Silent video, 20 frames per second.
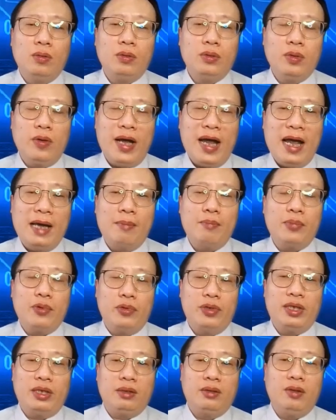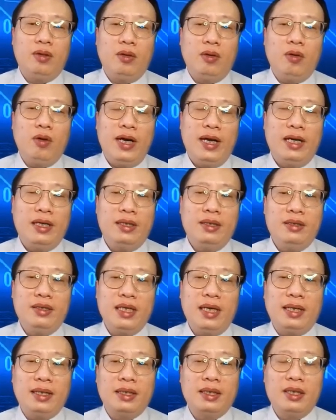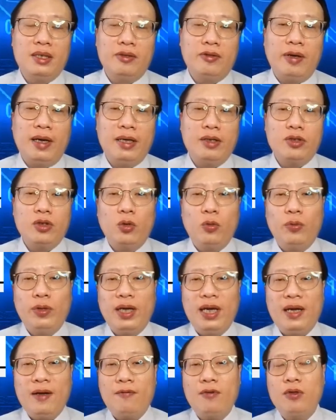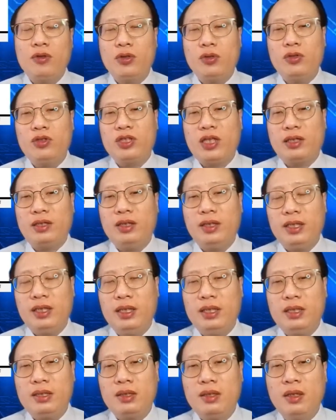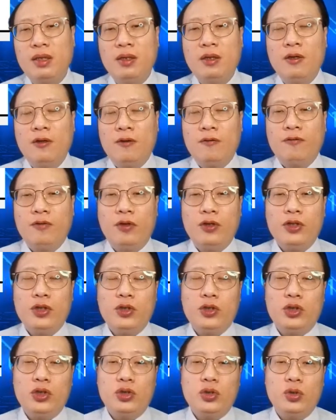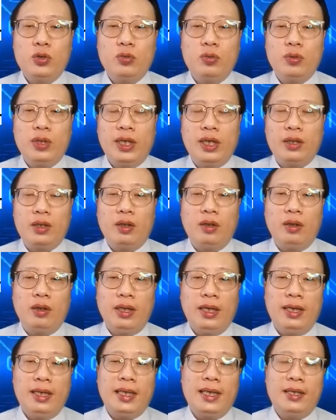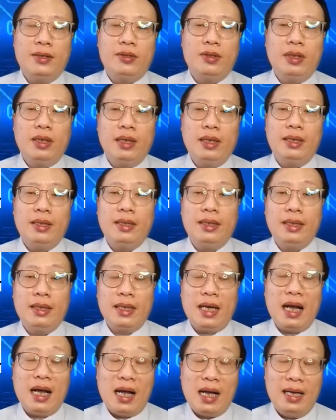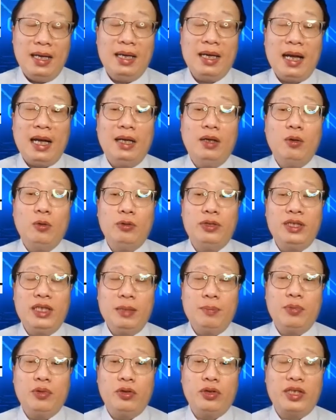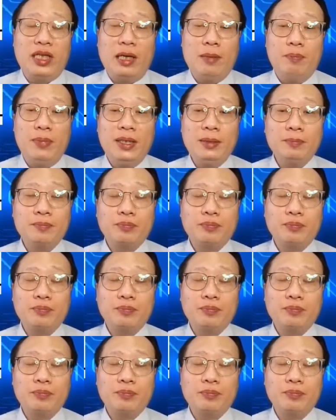end product or end design, right? So we have also starter kits for you to do what I call AIoT prototyping,